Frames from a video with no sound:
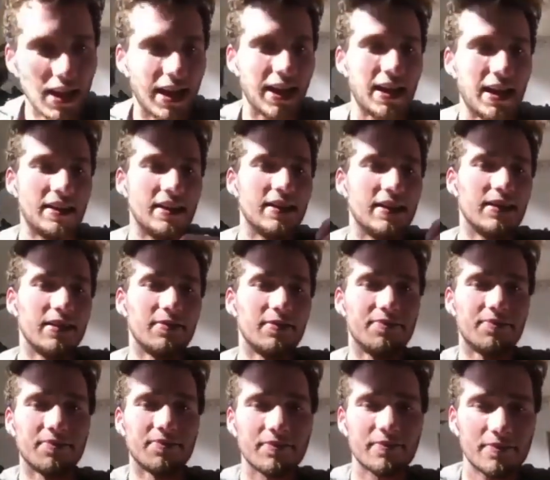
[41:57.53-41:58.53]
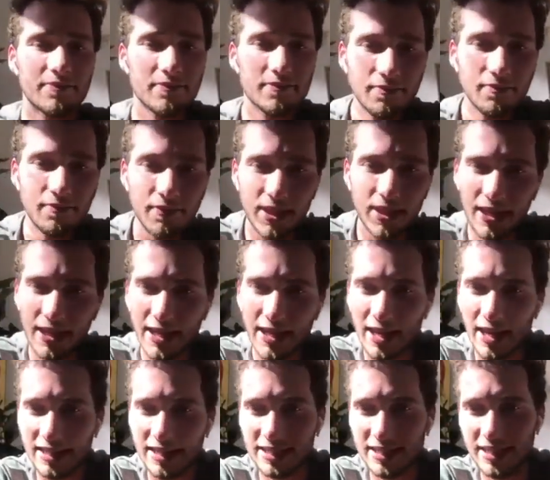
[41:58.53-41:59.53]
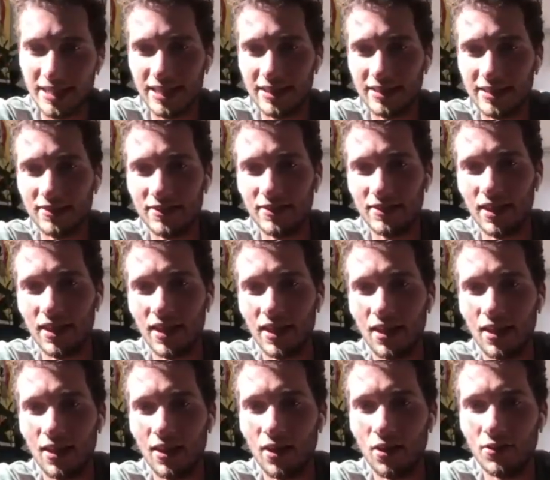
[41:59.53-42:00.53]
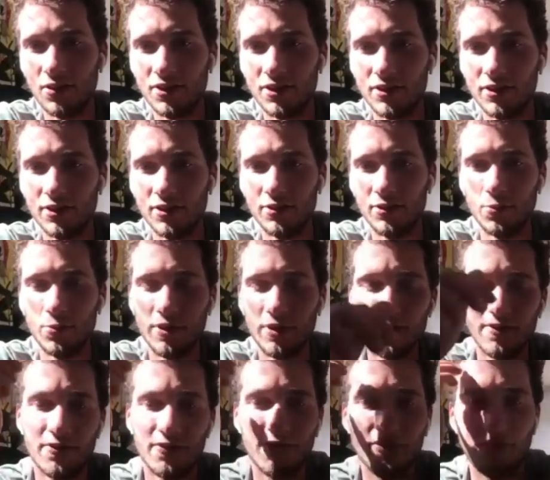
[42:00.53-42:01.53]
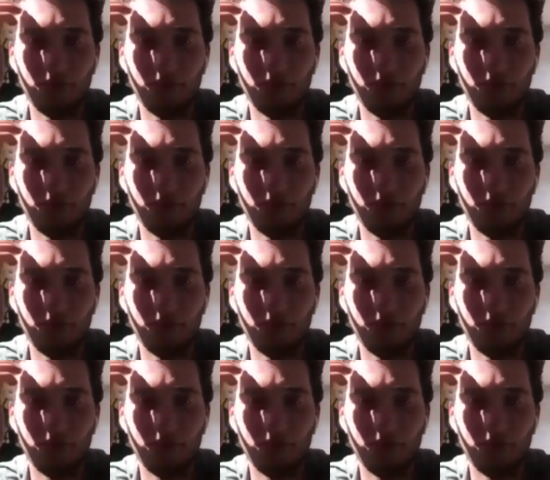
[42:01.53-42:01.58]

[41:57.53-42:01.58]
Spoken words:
And that actually has a lot to do with